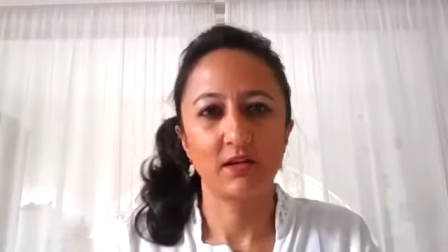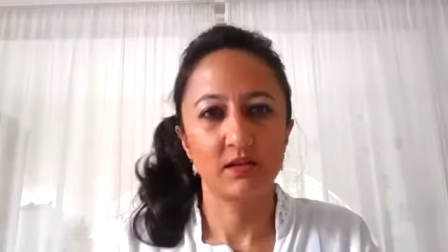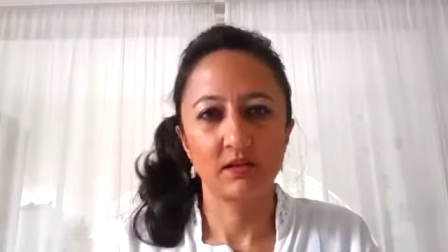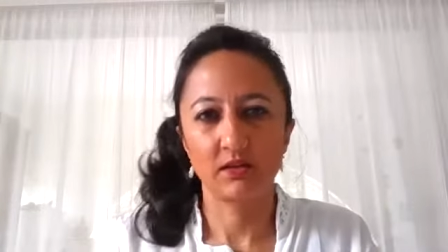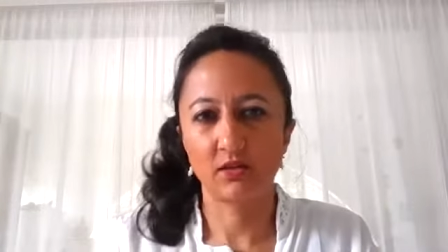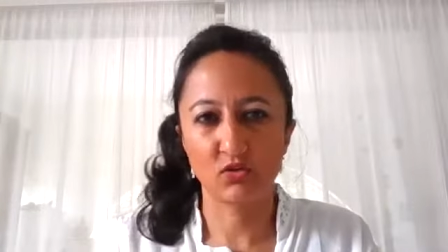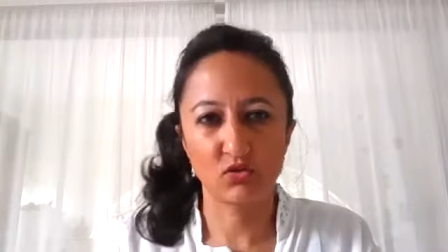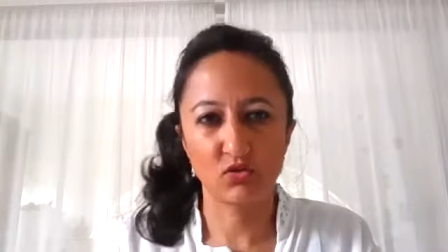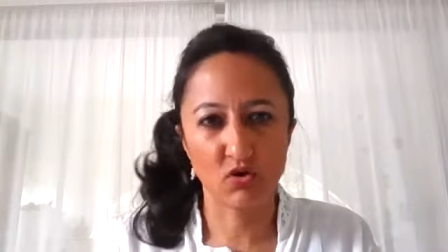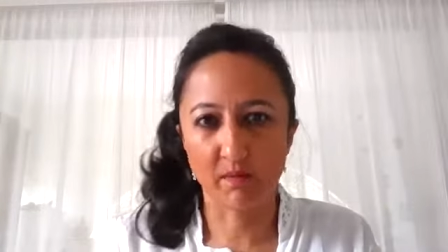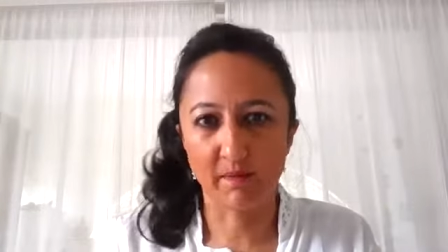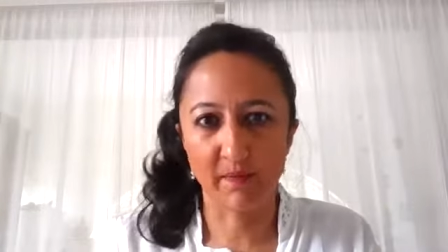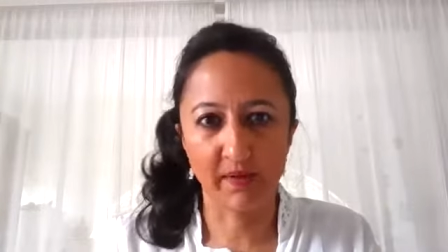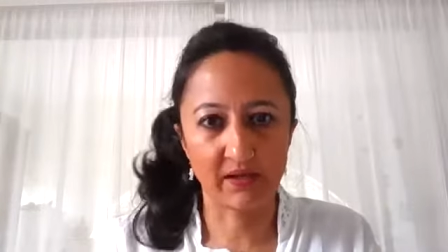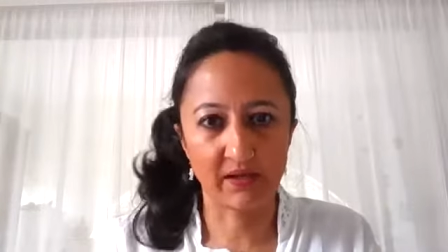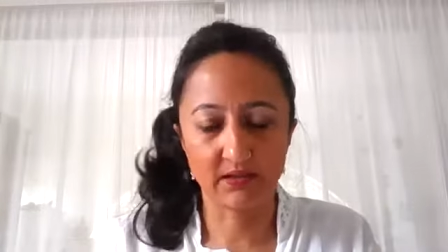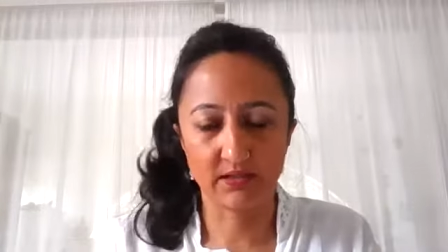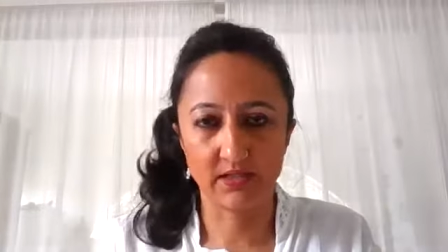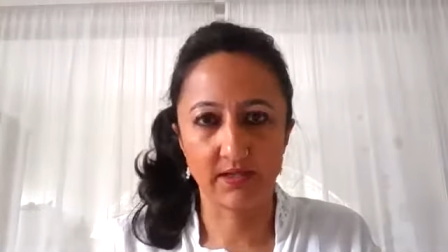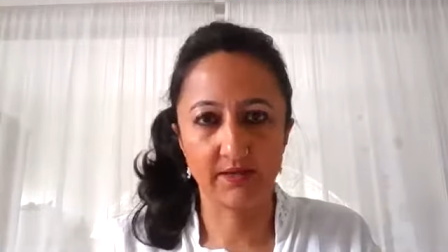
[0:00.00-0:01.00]
the
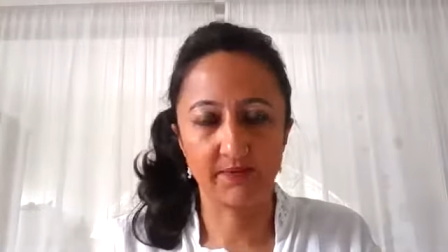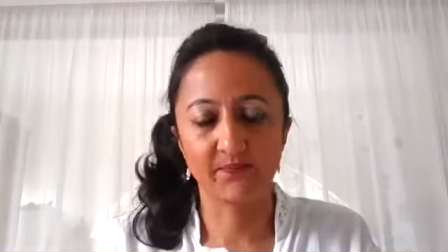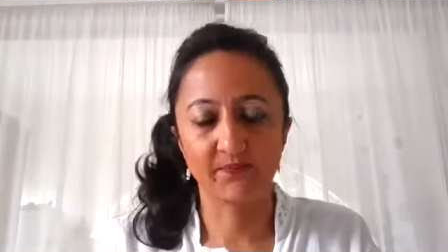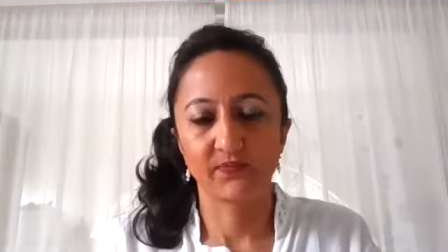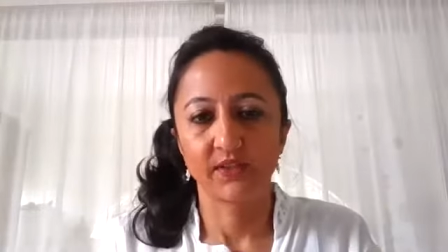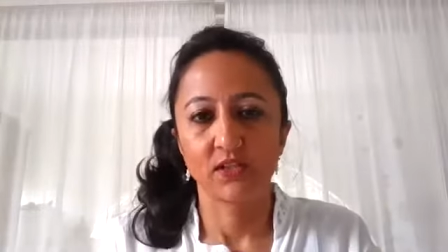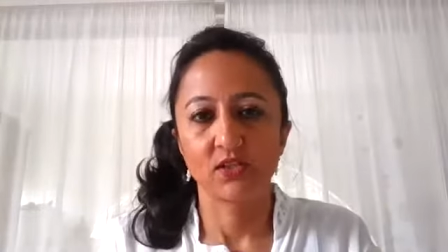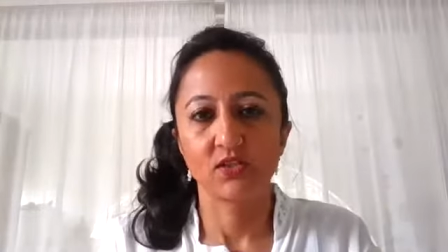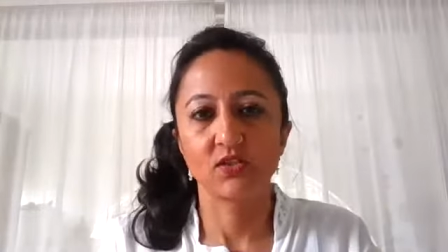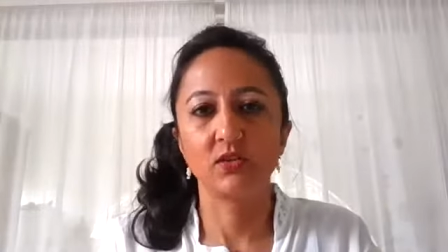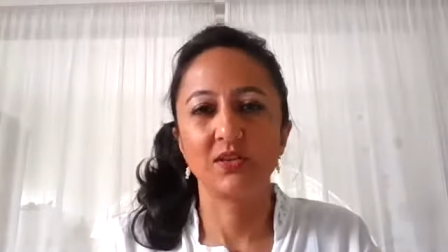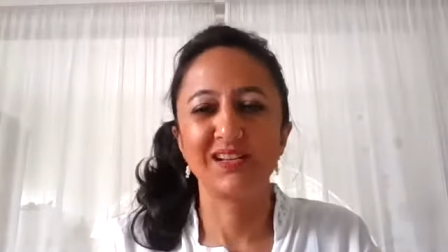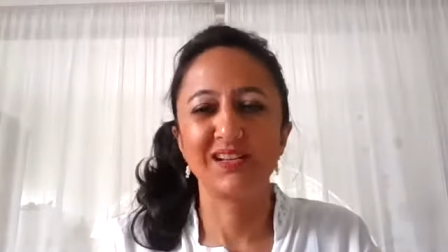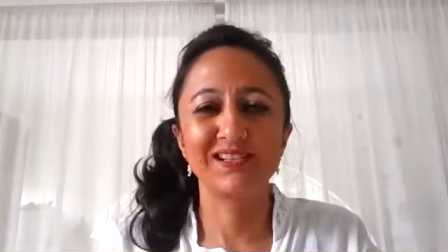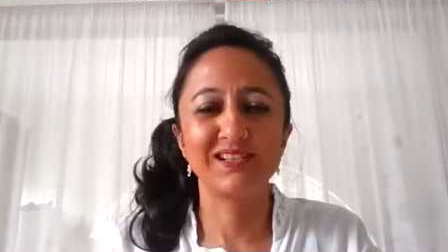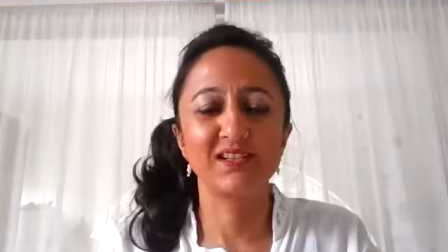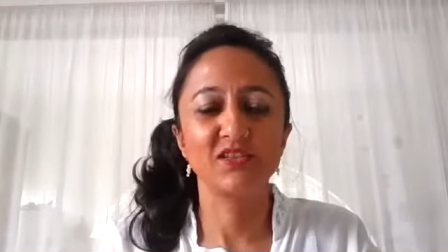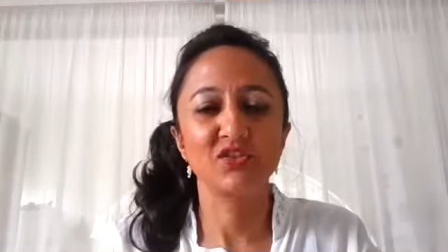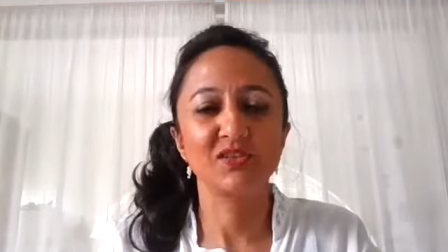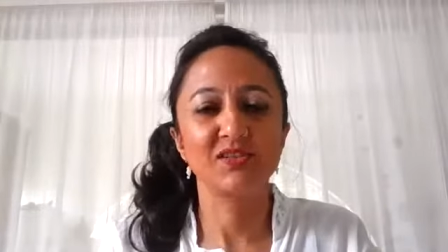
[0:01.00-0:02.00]
shopping done? So these
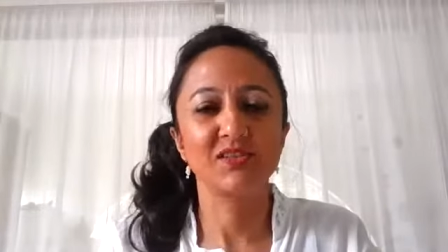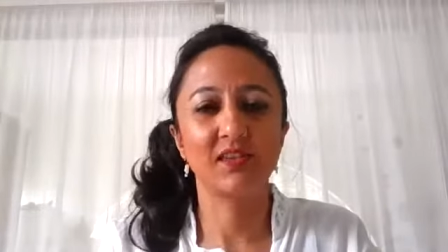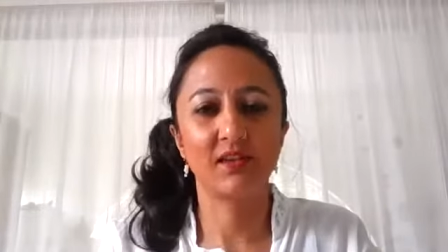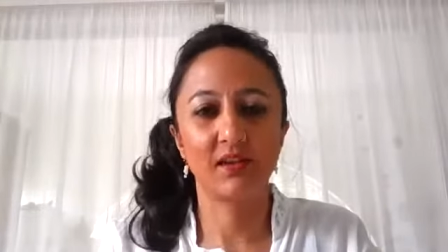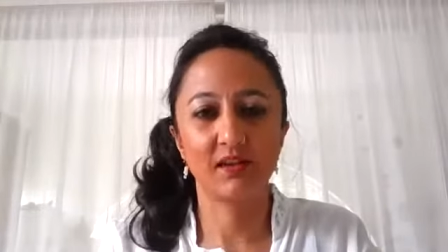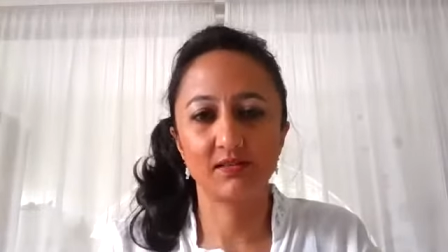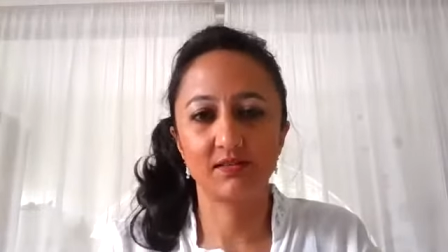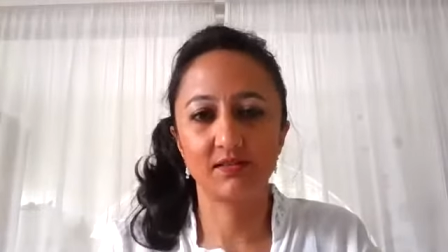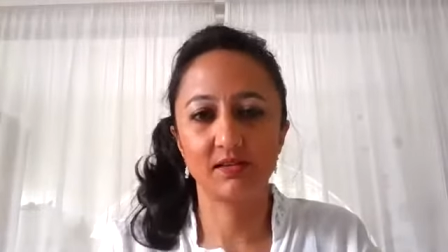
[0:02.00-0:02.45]
are just things